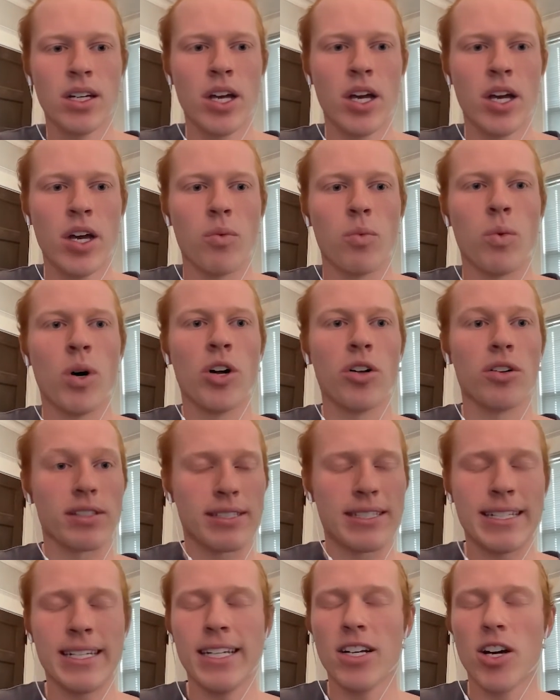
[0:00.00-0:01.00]
Well,
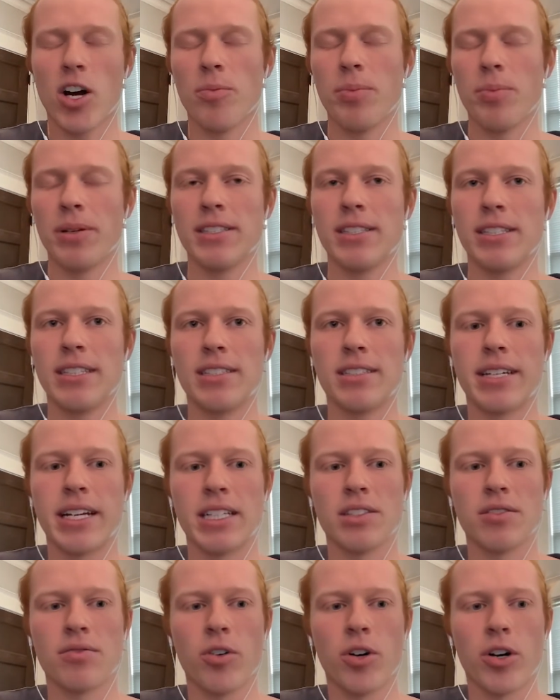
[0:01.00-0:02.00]
TRPC
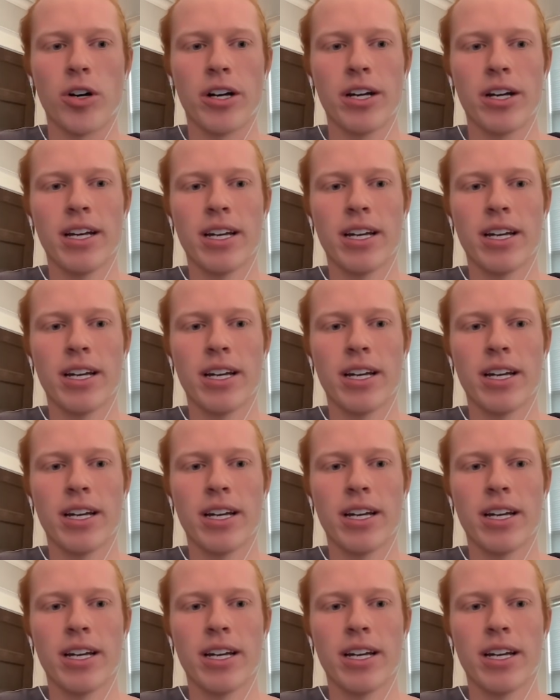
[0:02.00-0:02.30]
stands for